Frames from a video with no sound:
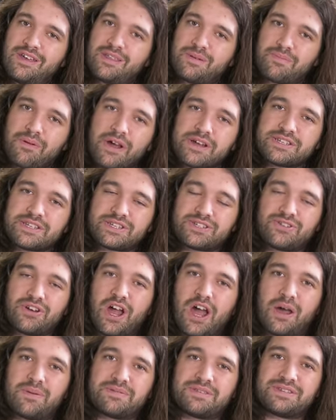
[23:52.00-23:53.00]
the price has
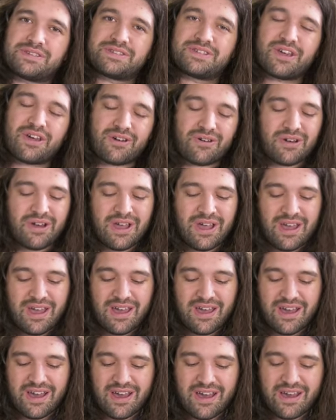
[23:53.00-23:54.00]
dropped. So
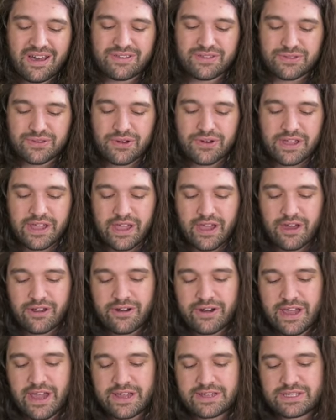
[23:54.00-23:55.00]
uh, the
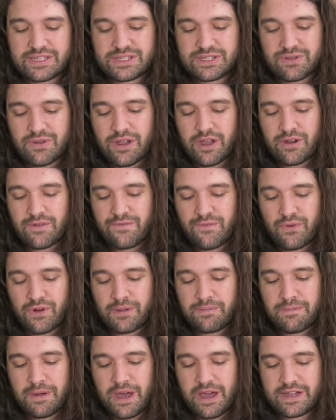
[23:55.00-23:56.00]
3800X is
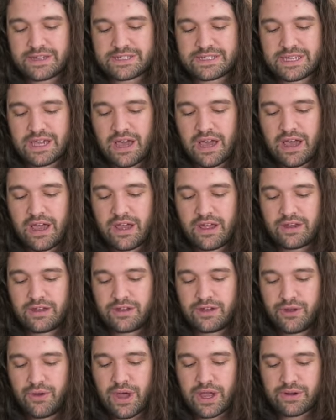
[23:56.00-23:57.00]
340 bucks
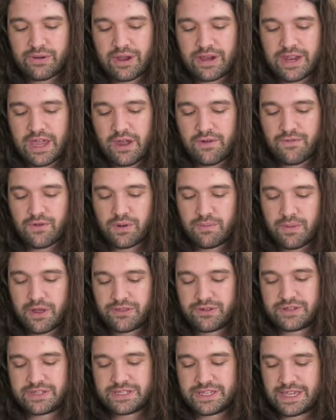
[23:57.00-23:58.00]
on Newegg right now for a
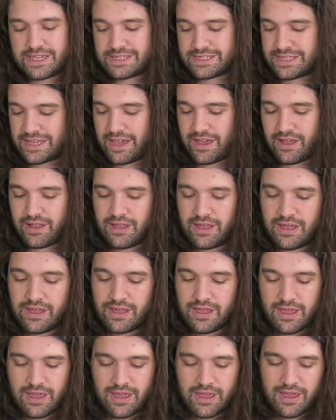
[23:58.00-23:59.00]
Mother's Day sale.
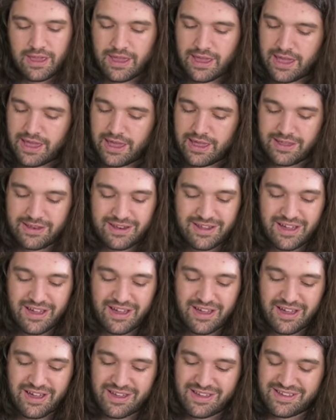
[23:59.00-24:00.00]
And
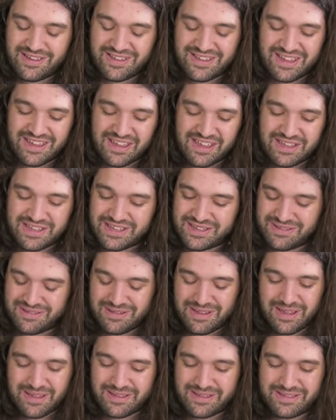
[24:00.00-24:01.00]
uh, I guess
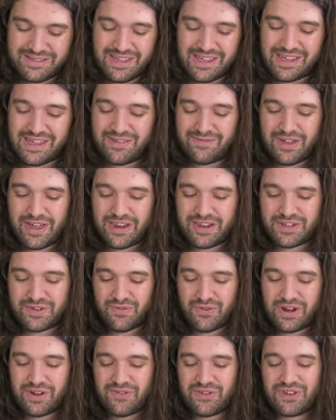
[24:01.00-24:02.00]
I take advantage
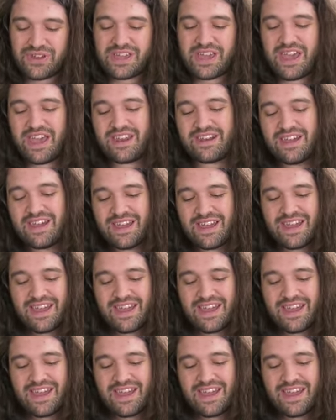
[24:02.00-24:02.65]
of whatever you can.